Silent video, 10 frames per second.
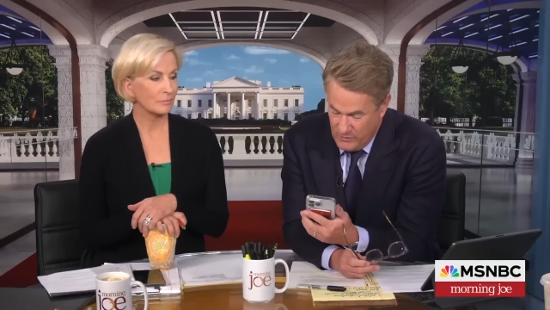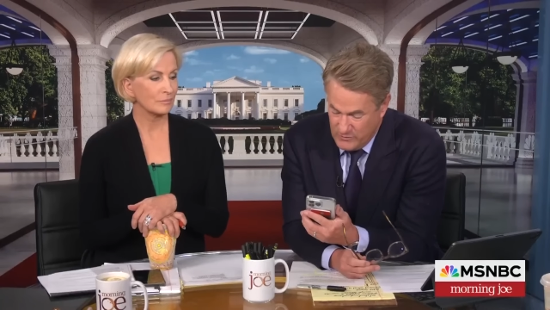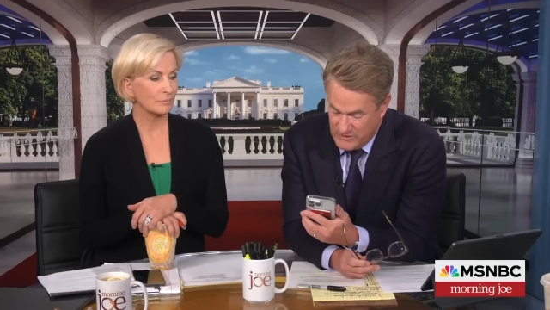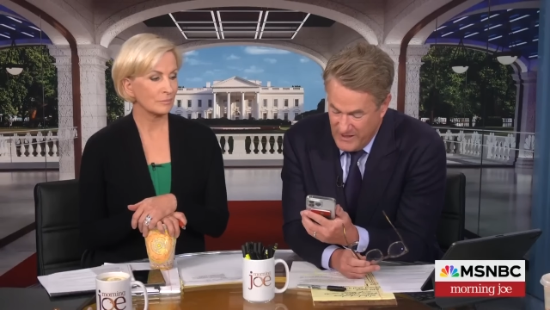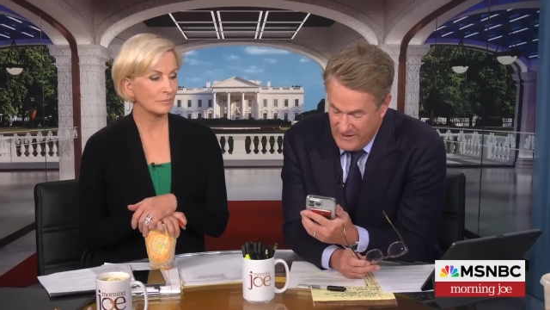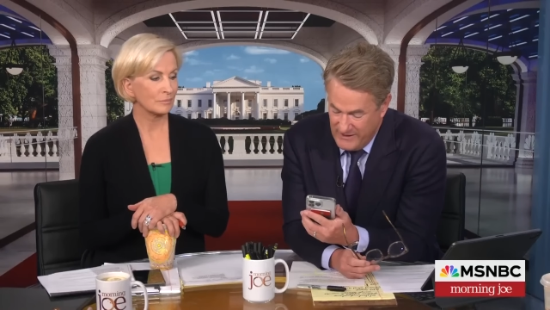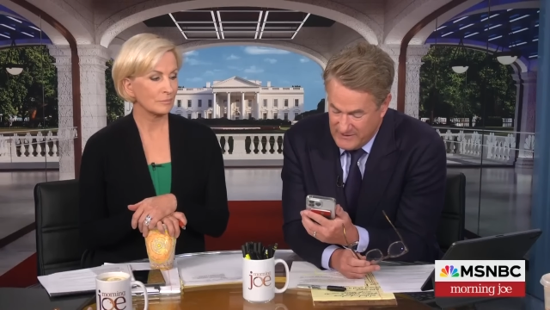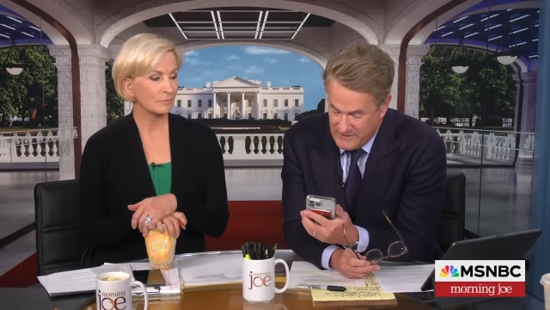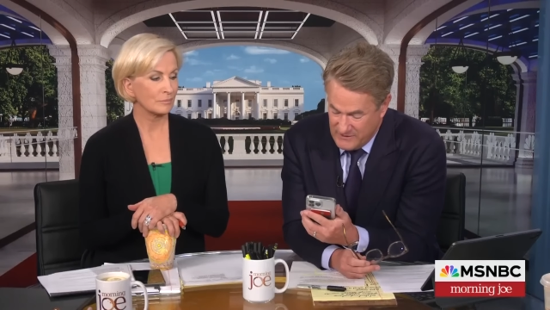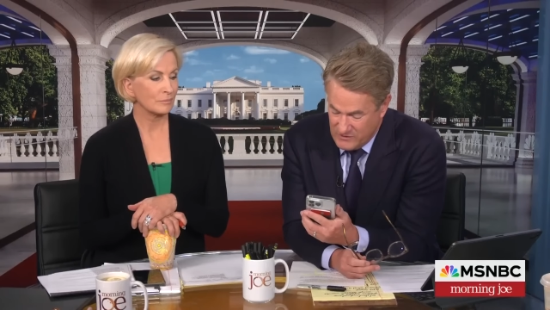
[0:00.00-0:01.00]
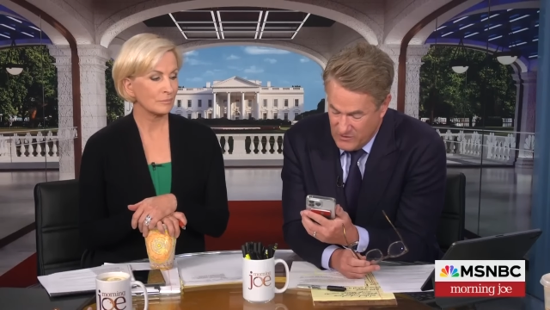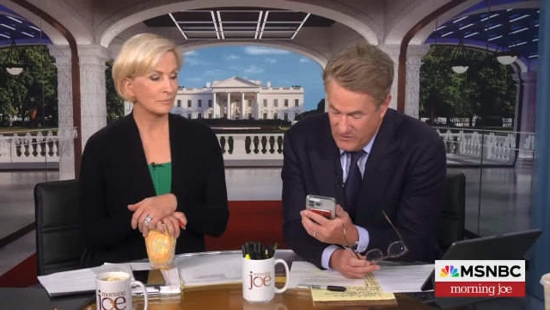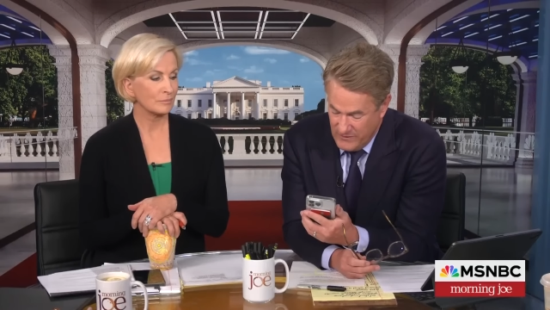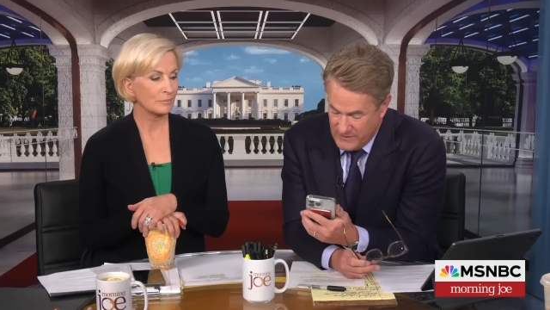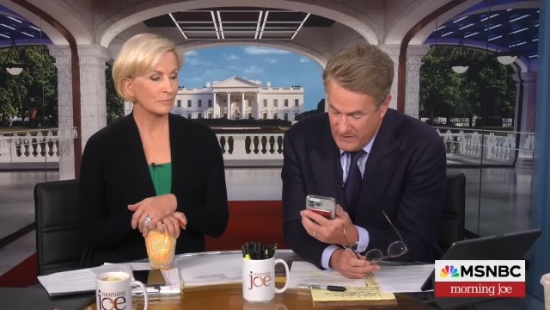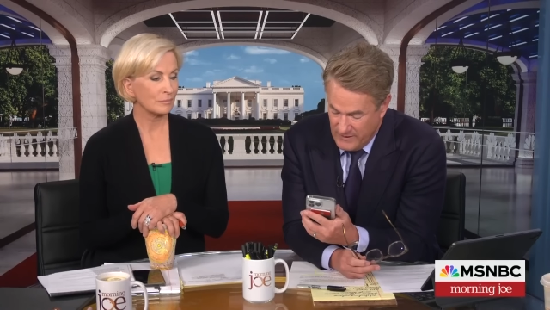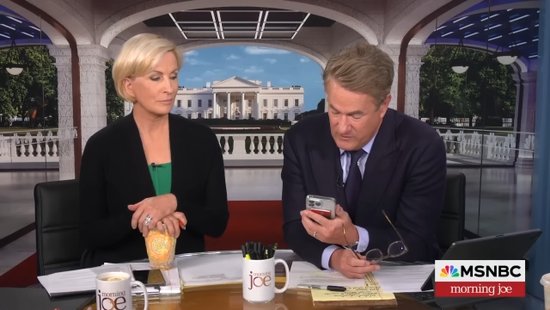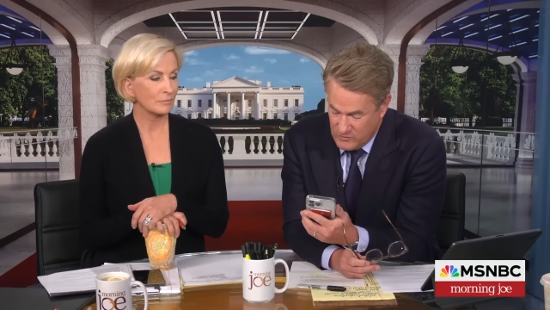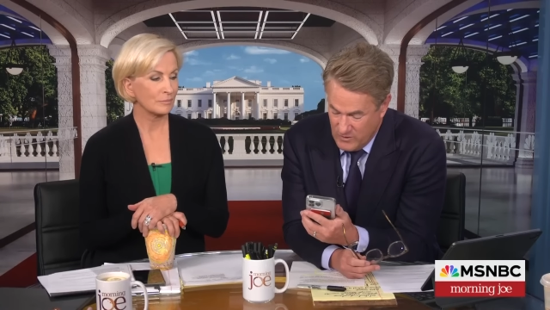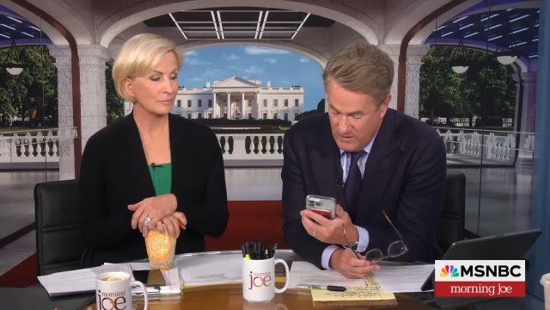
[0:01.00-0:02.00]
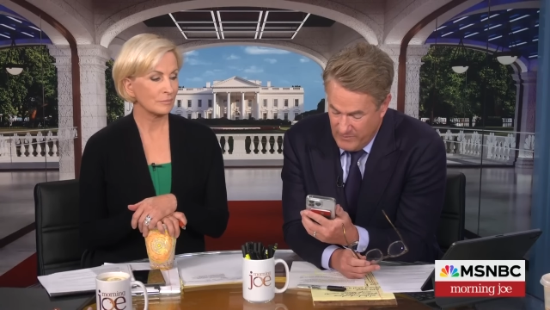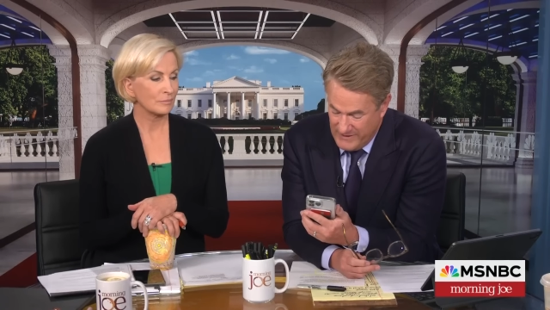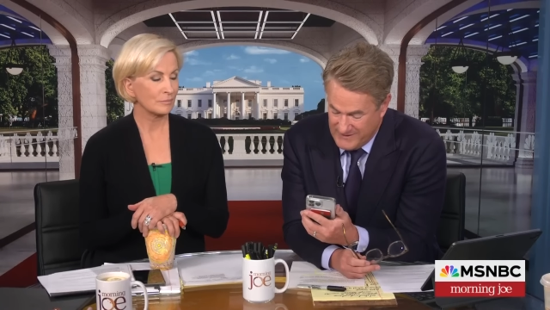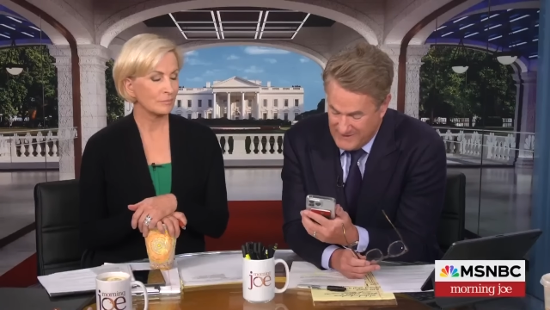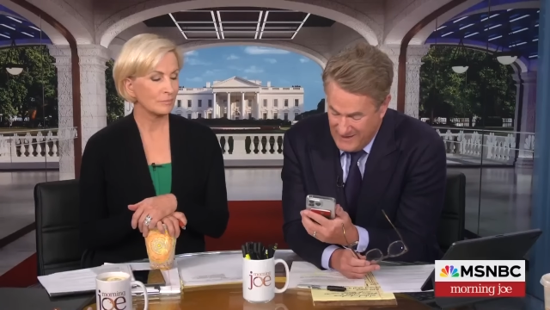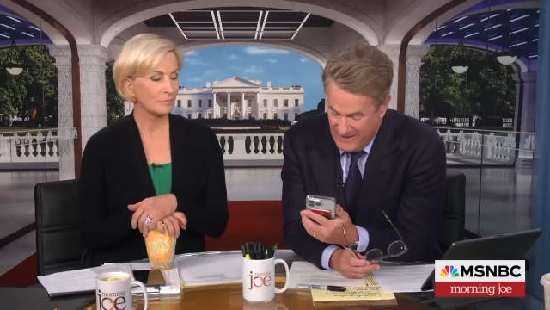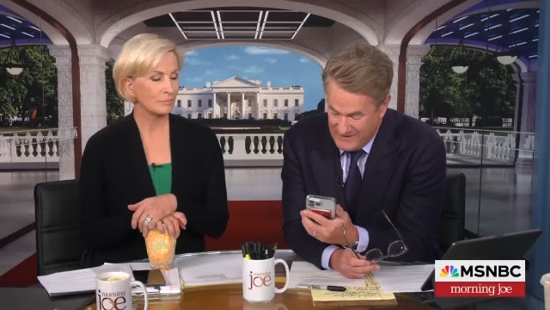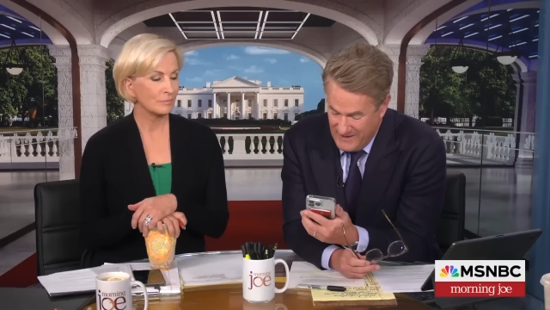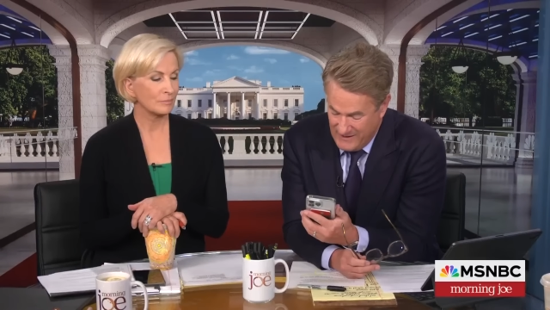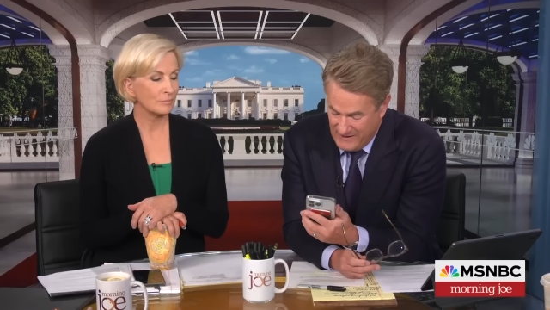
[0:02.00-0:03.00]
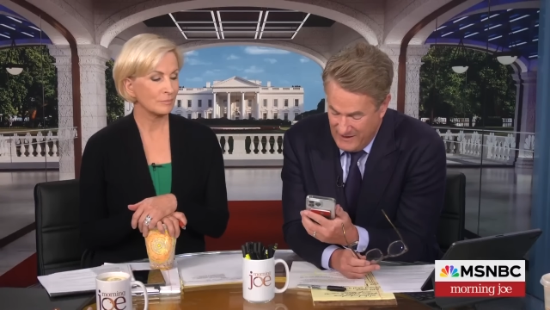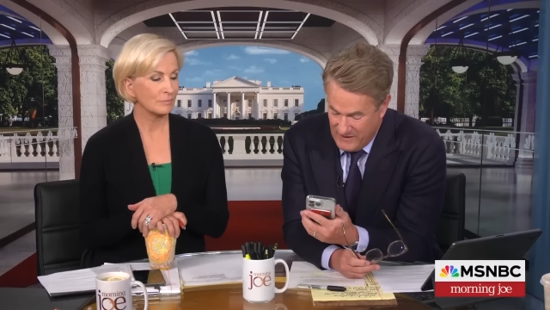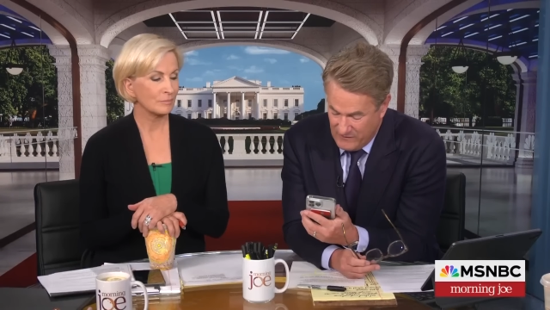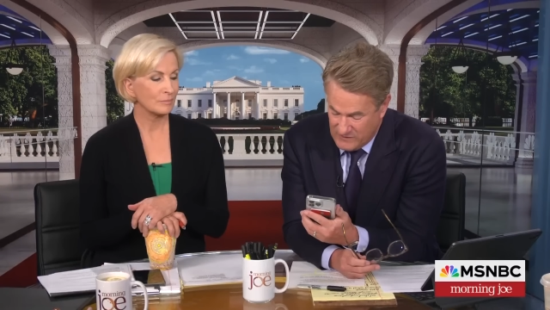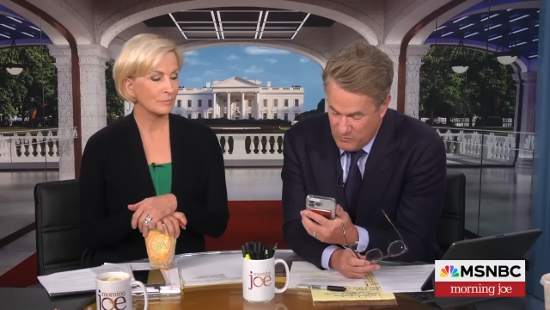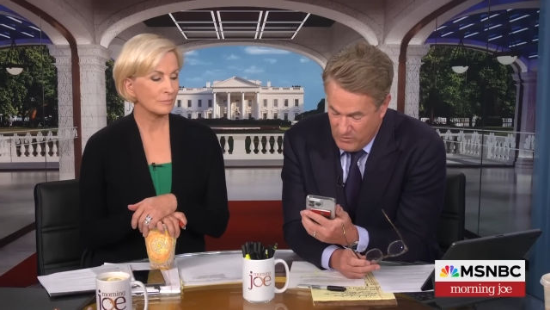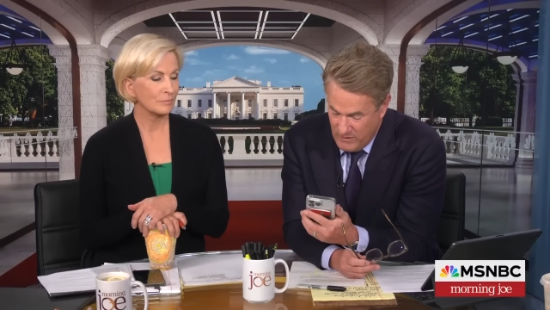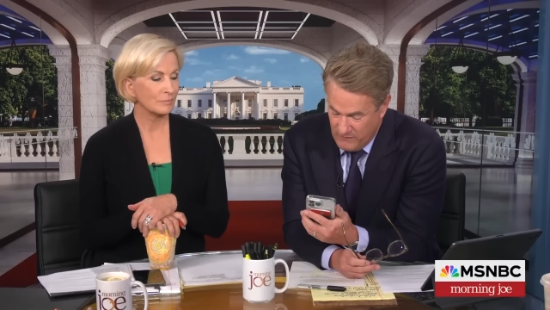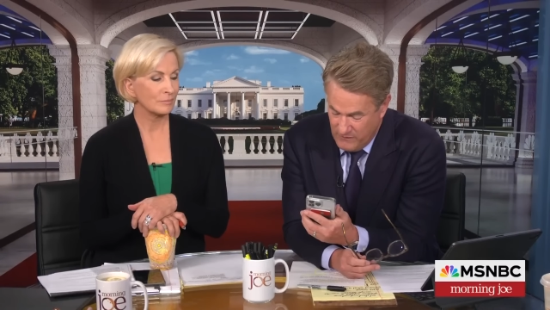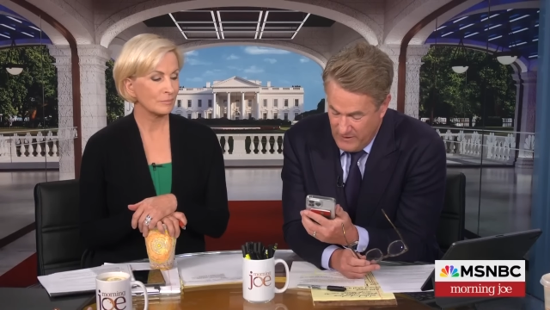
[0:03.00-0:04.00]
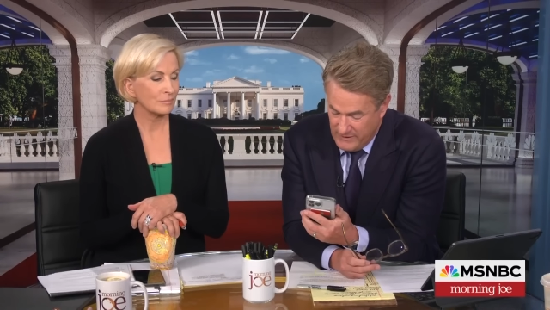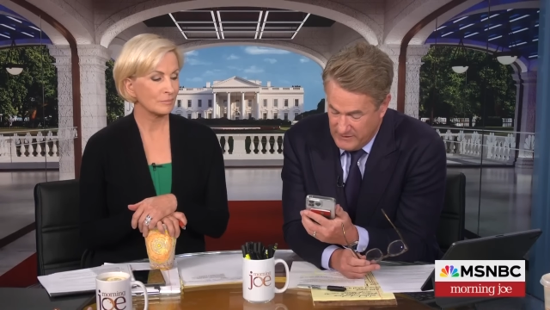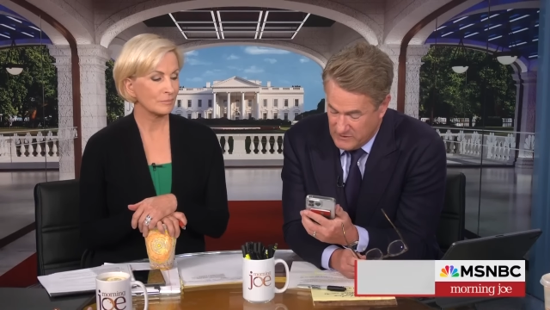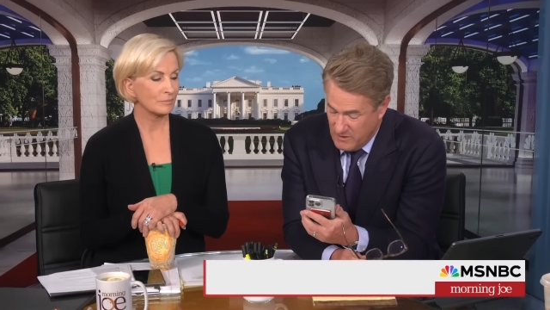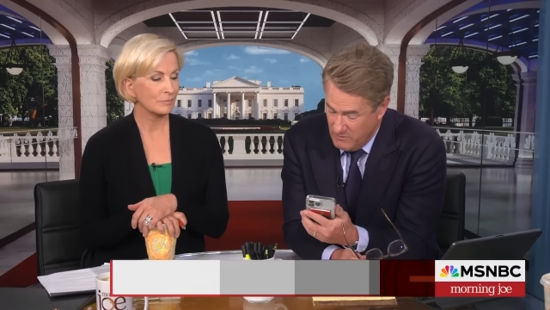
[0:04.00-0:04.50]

Speaker 1: who said he is concerned that Donald Trump has not taken the heat of his prior findings.